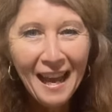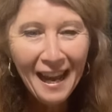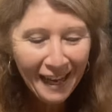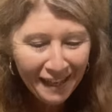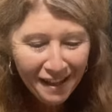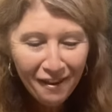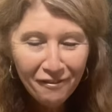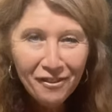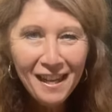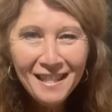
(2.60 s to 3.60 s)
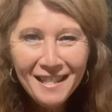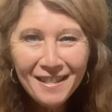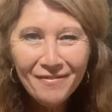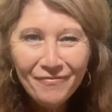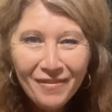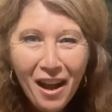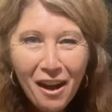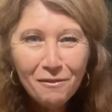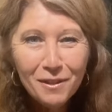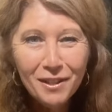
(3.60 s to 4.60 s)
Hey there friends, I
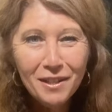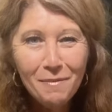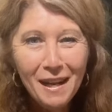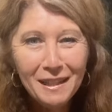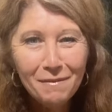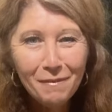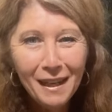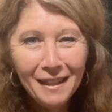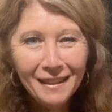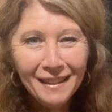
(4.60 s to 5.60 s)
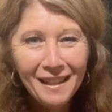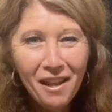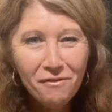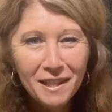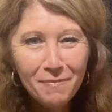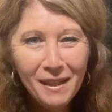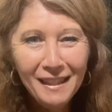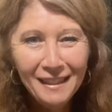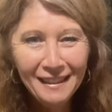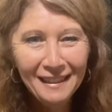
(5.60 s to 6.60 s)
was just about to make another recipe
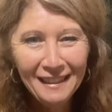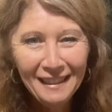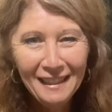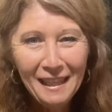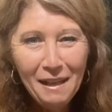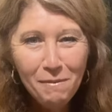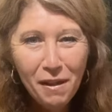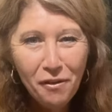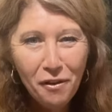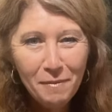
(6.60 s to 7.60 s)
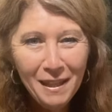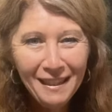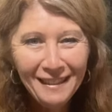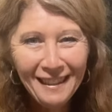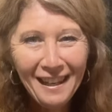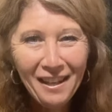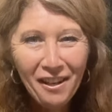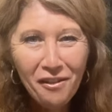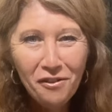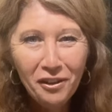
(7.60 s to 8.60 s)
in my thermi and I
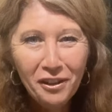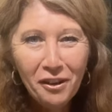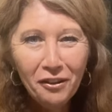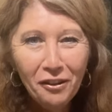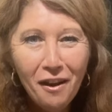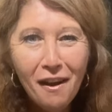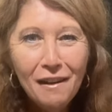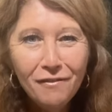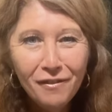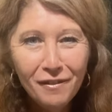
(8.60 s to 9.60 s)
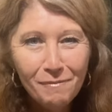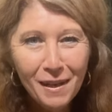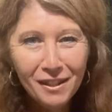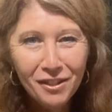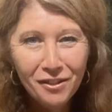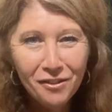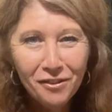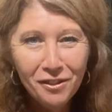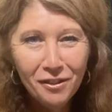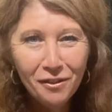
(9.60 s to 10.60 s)
thought I'd go live, but
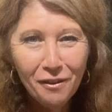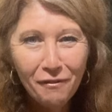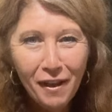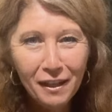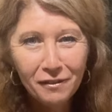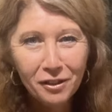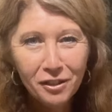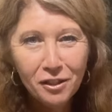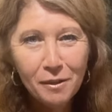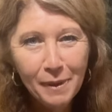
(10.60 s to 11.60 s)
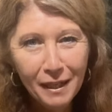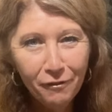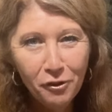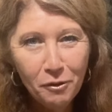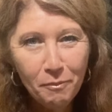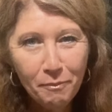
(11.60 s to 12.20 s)
due to the fact I've got too many for